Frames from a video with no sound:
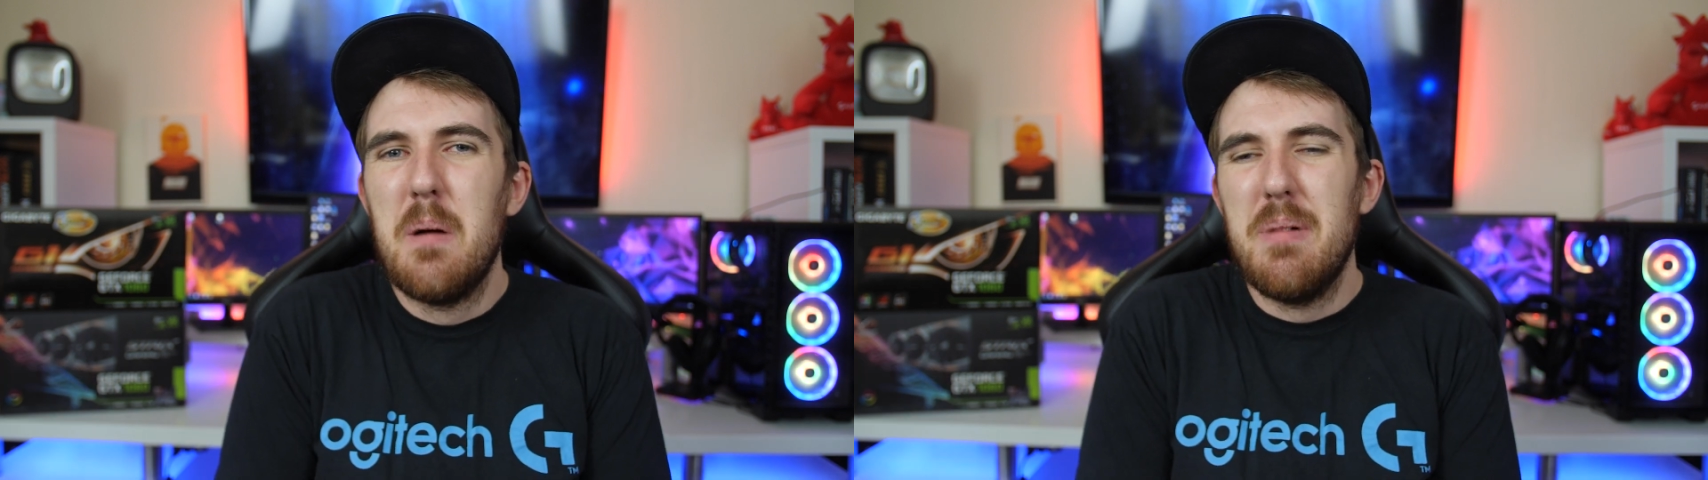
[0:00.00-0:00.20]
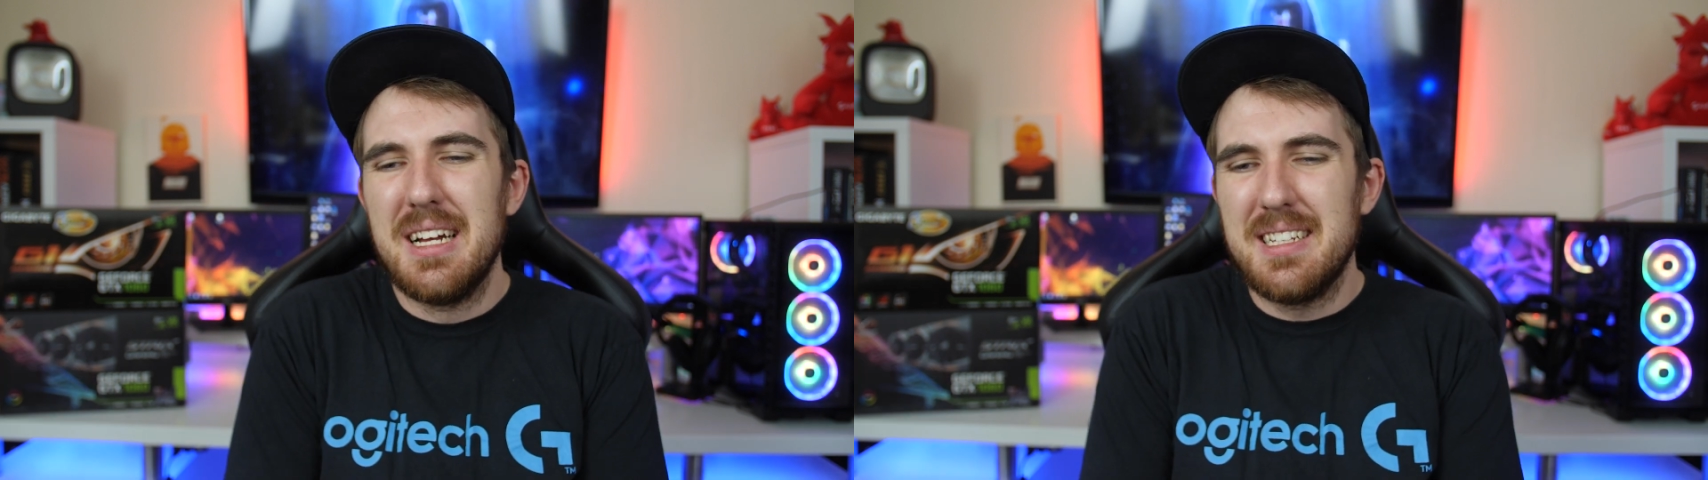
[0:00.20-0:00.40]

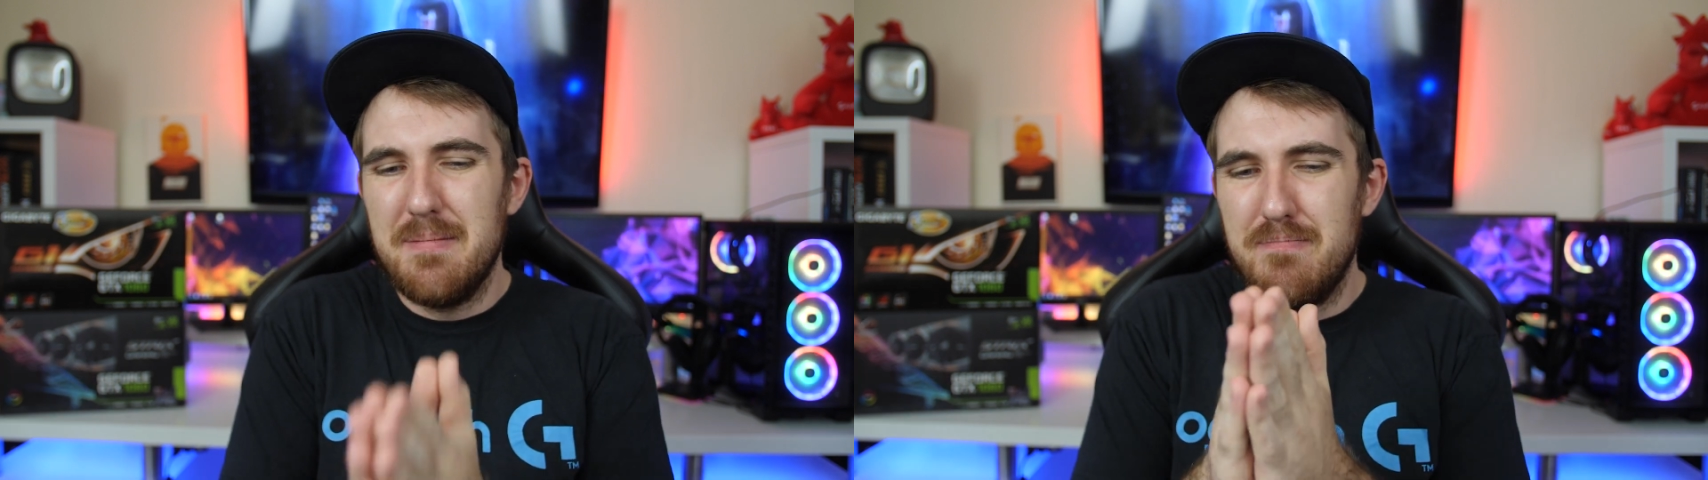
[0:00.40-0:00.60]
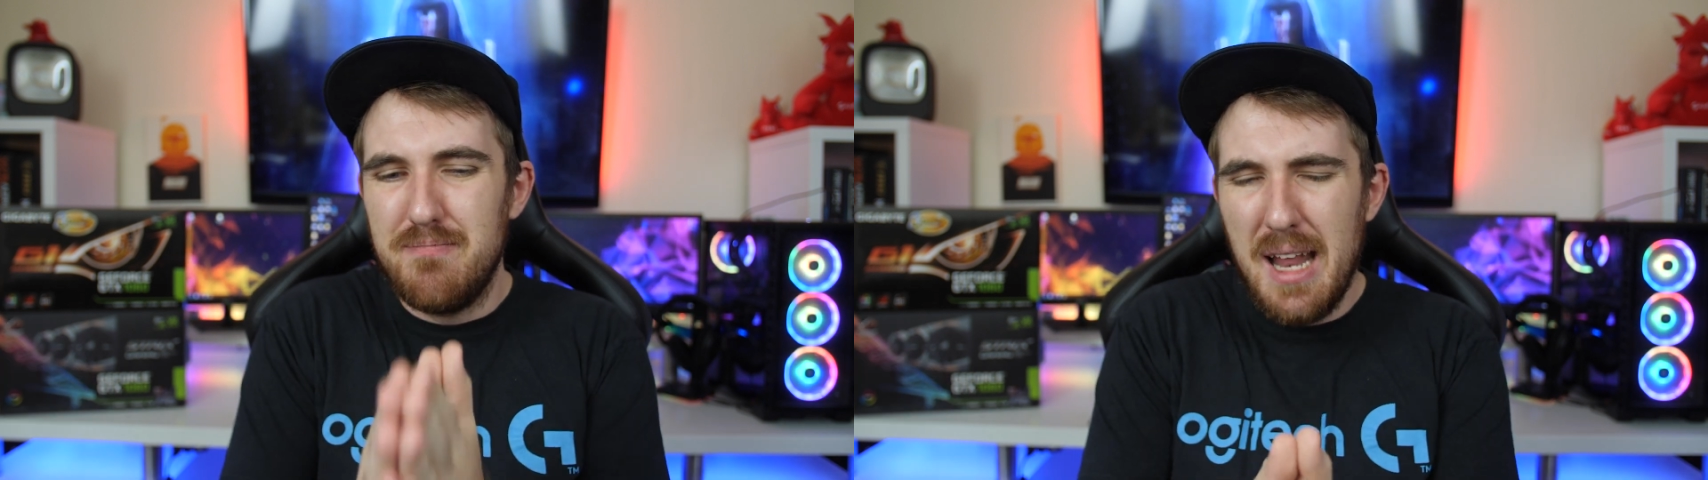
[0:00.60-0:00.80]
But
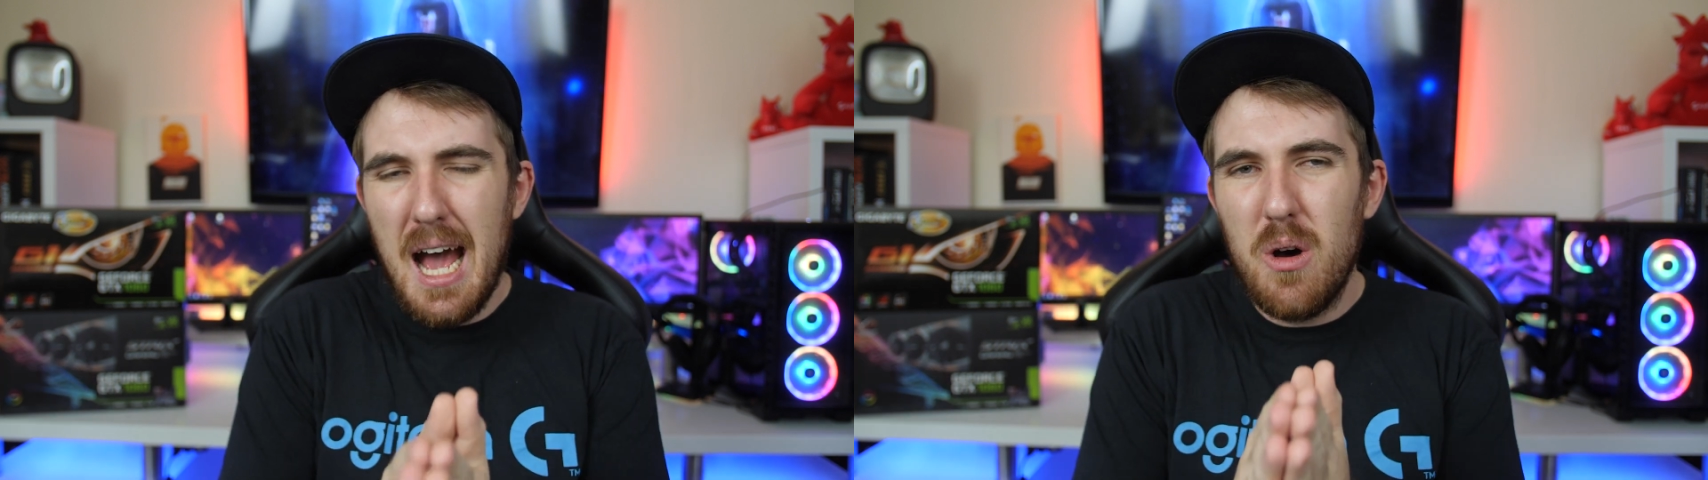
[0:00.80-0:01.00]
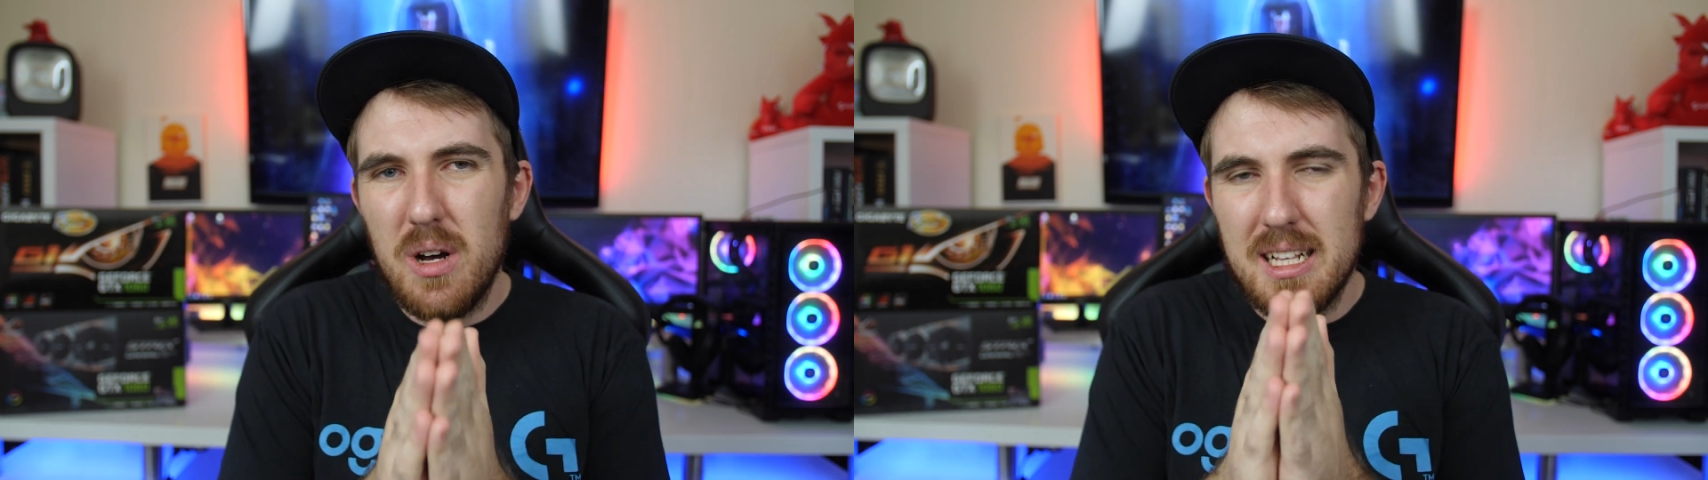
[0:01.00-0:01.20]

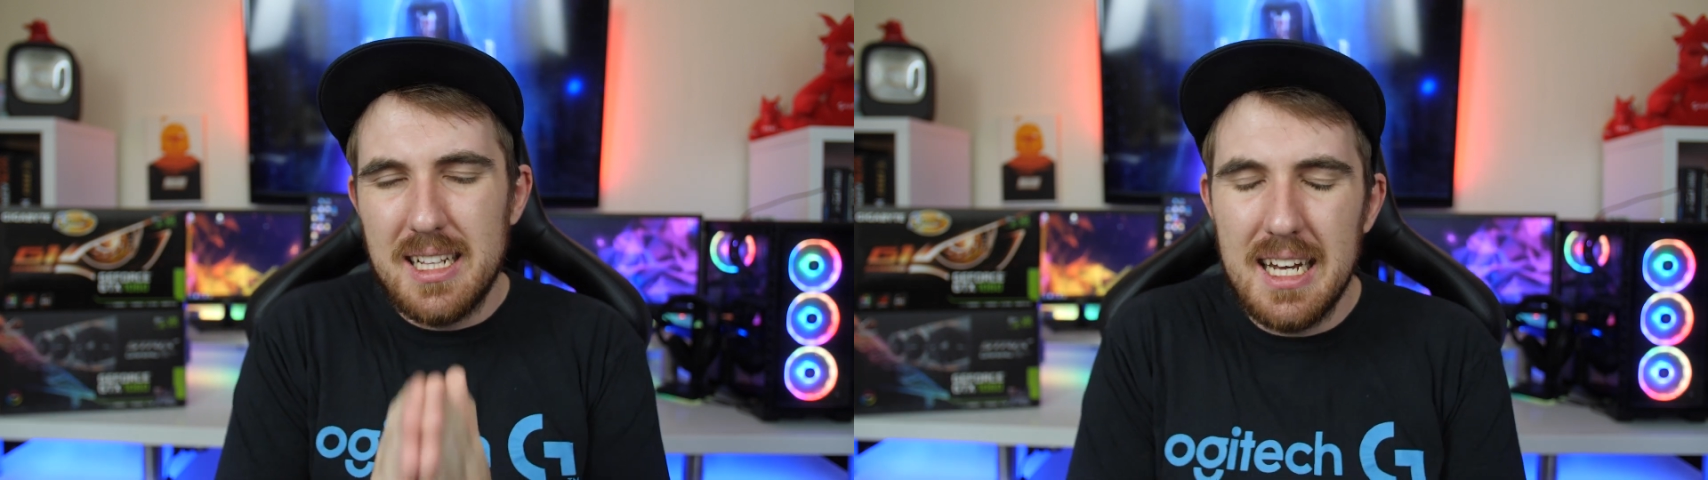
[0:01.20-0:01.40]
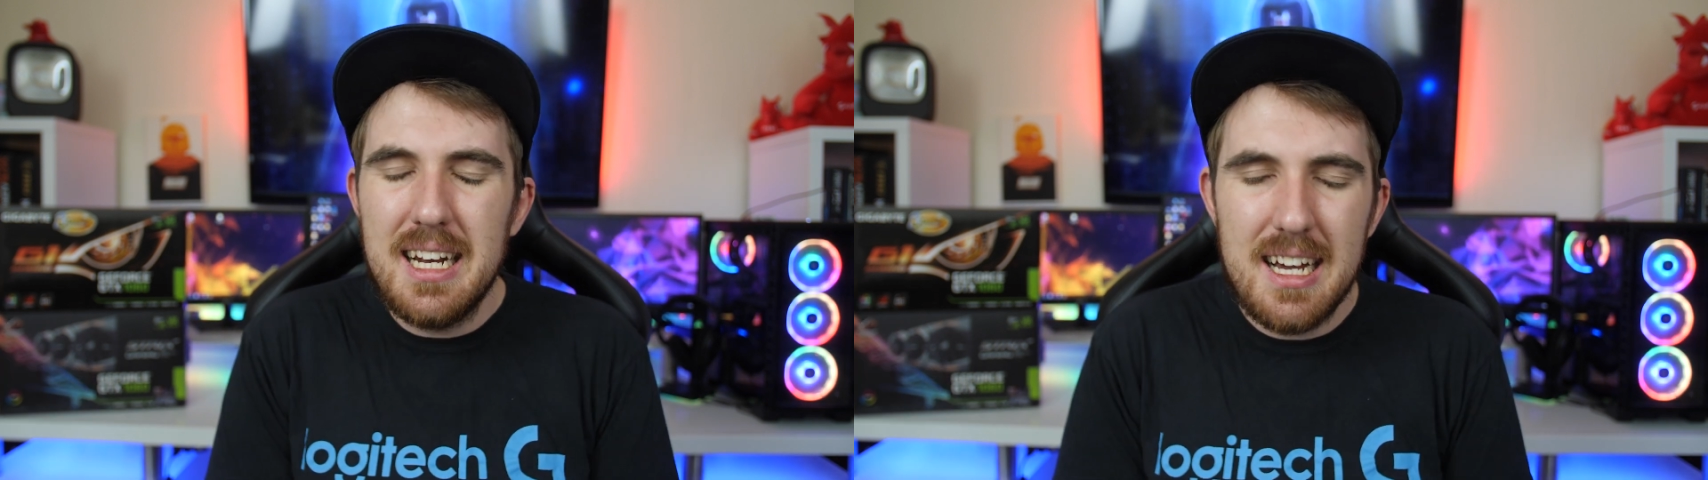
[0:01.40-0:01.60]
now
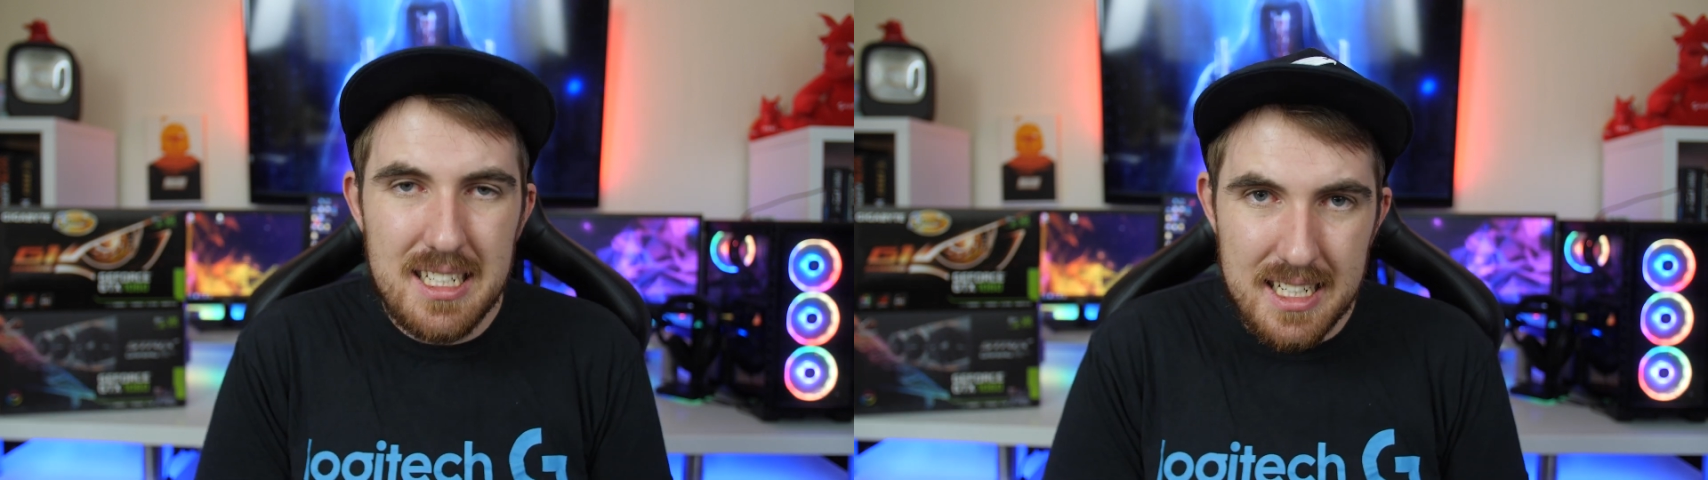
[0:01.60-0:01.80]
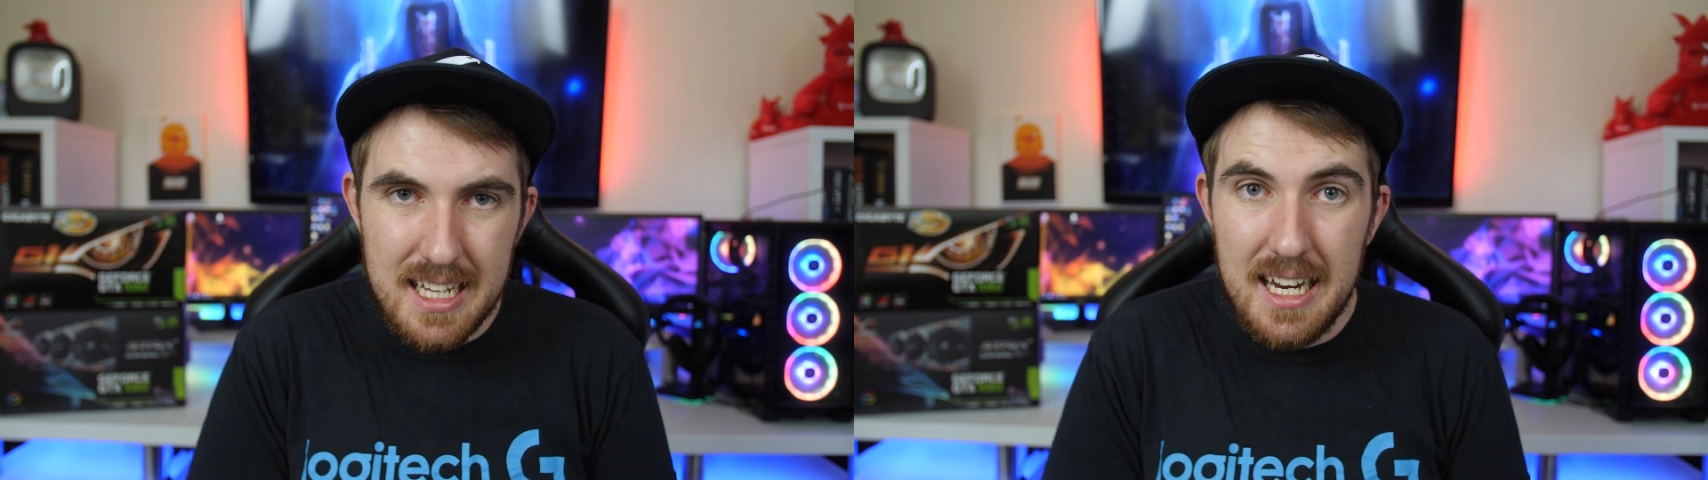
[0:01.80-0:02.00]
let
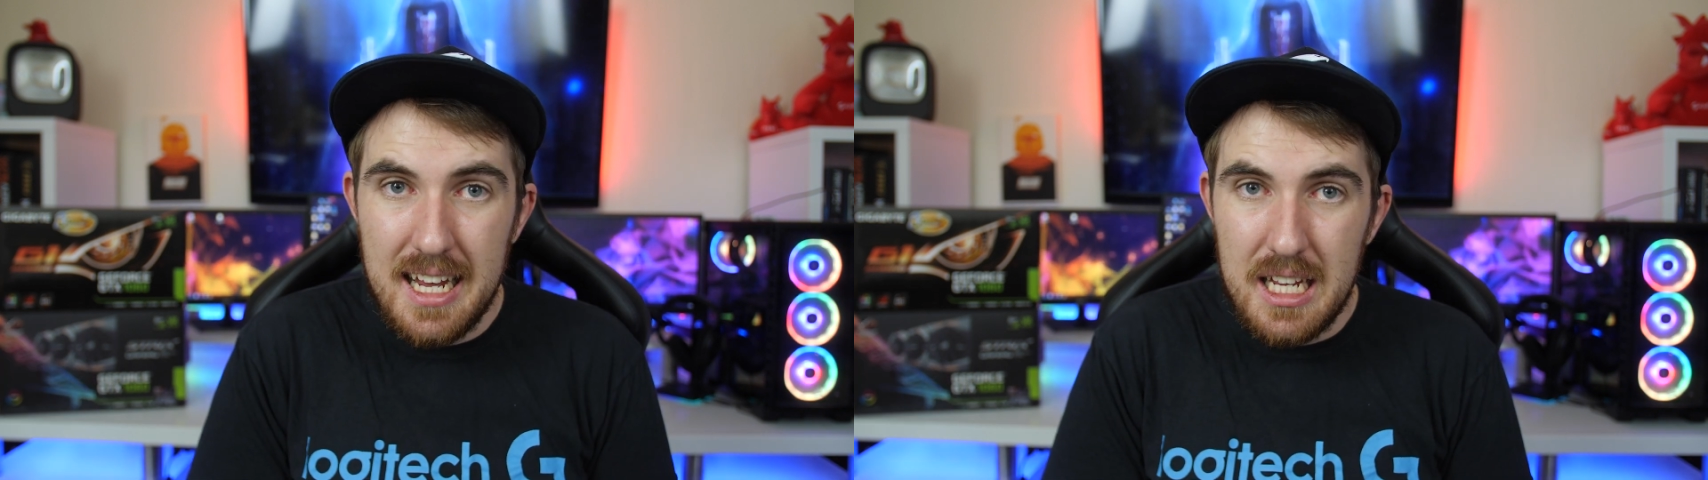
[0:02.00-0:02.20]
us get